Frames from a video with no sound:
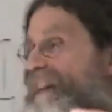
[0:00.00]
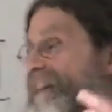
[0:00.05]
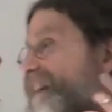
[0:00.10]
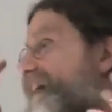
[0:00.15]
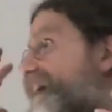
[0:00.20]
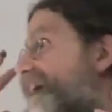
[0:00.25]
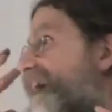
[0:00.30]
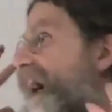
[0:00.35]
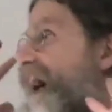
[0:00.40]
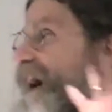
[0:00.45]

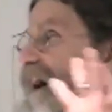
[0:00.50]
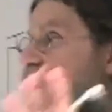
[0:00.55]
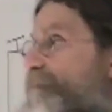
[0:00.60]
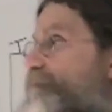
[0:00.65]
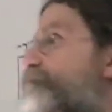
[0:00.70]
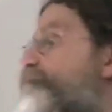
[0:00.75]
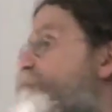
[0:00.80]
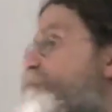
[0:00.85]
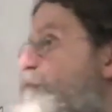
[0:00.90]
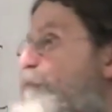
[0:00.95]
I
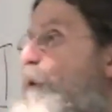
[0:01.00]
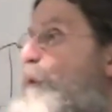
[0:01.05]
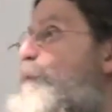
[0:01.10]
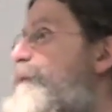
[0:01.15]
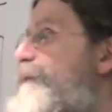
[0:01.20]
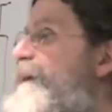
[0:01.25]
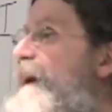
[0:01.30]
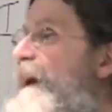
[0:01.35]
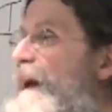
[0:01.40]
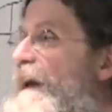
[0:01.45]
broke the